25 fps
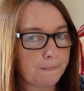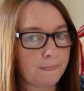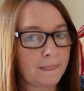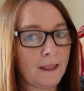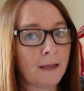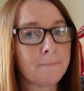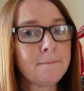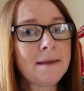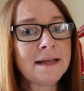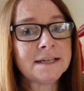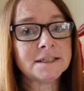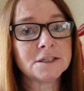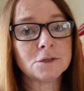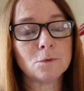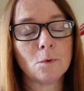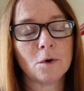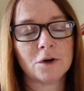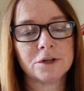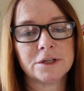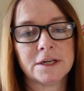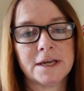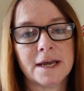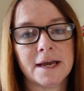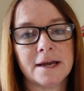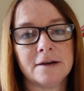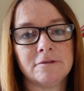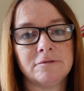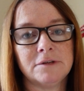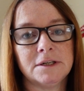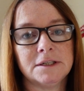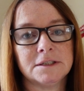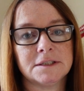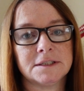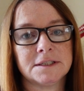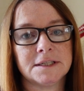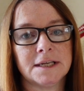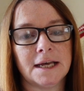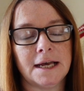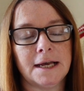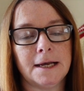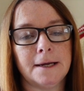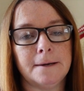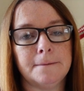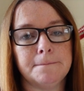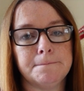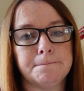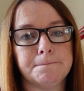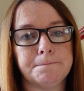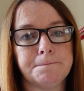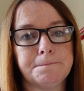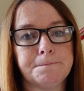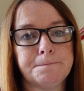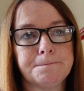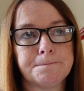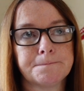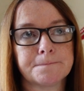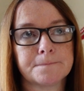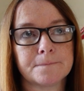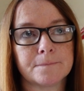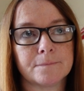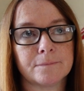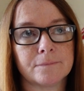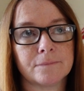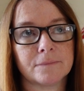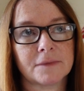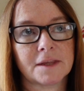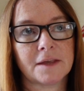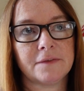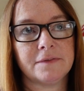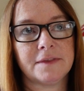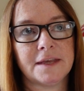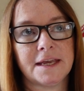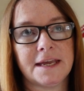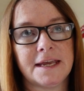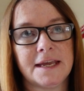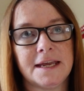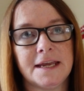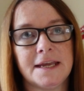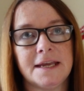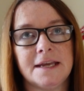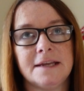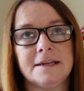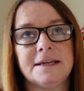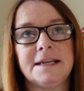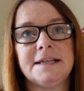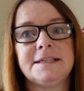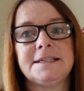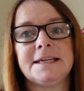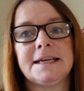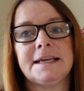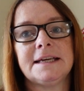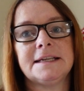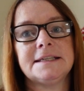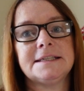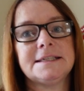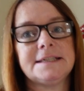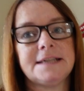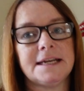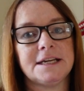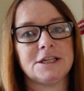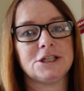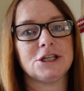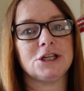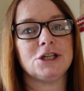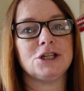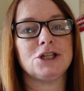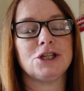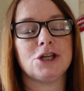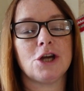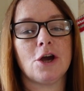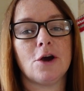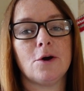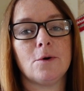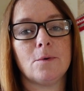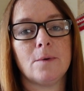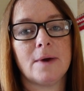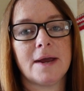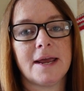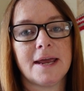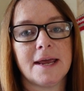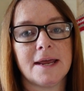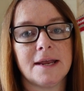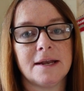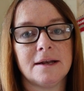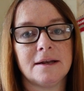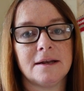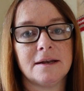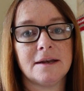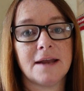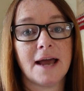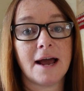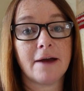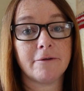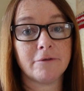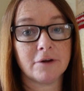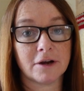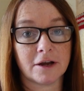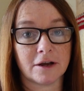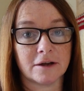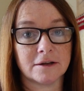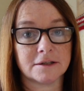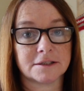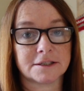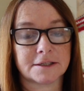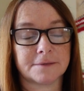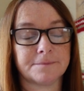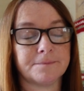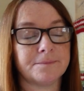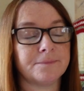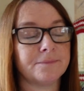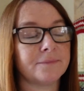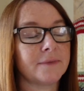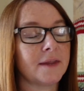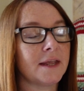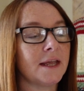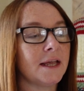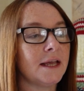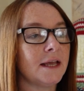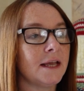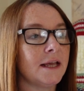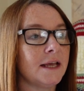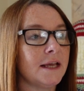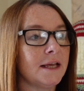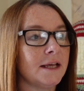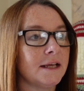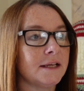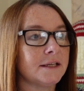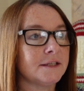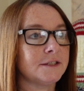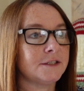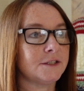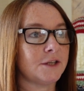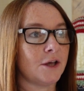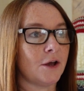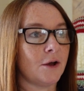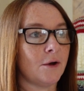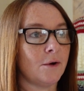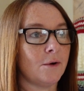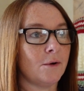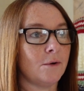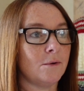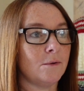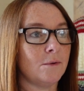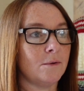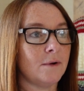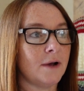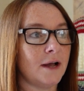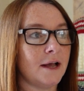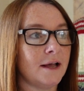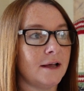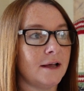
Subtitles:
I met her one year at the knitting and stitching show in Harrogate, so